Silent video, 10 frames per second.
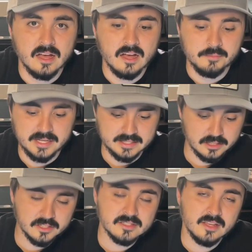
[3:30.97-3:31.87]
it
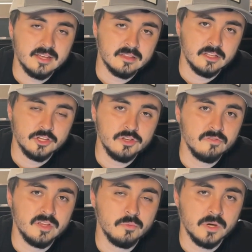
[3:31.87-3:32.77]
looks like the
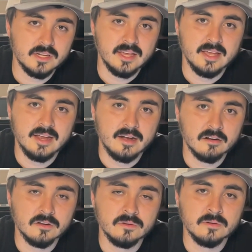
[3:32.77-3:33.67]
UV1K
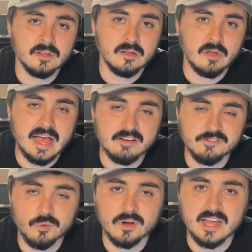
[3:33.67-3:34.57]
arrow at
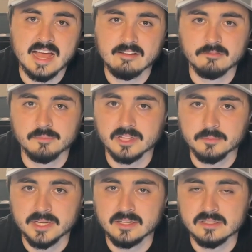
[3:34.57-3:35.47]
4.5
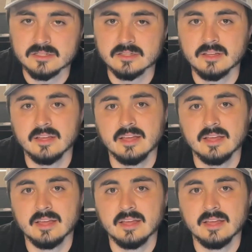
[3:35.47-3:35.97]
millimeters